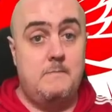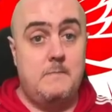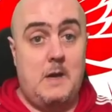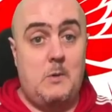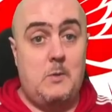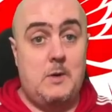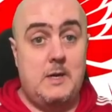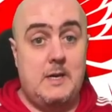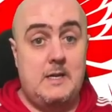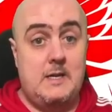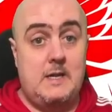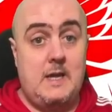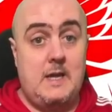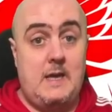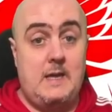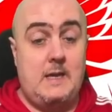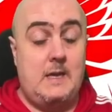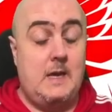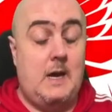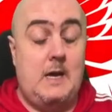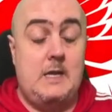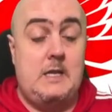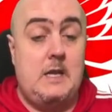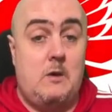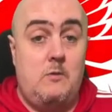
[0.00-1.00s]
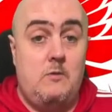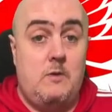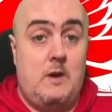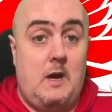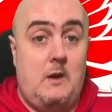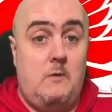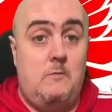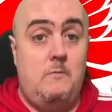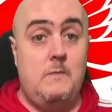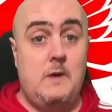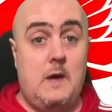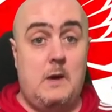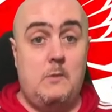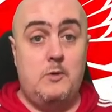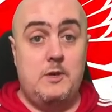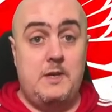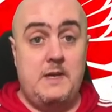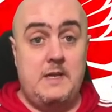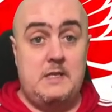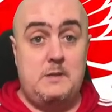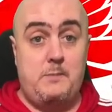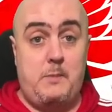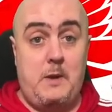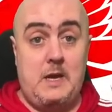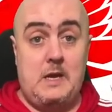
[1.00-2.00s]
I want to take it. I don't know. I
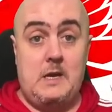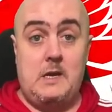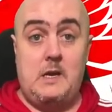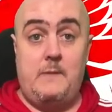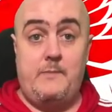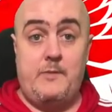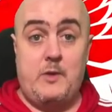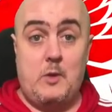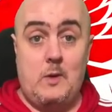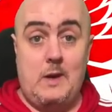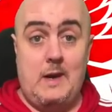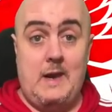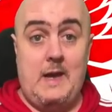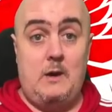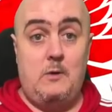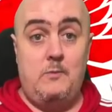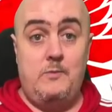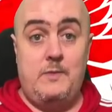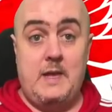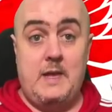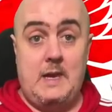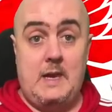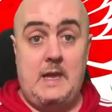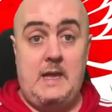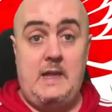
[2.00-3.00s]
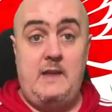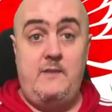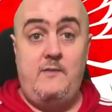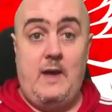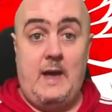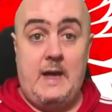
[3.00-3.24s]
wouldn't expect Klopp to allow him to leave.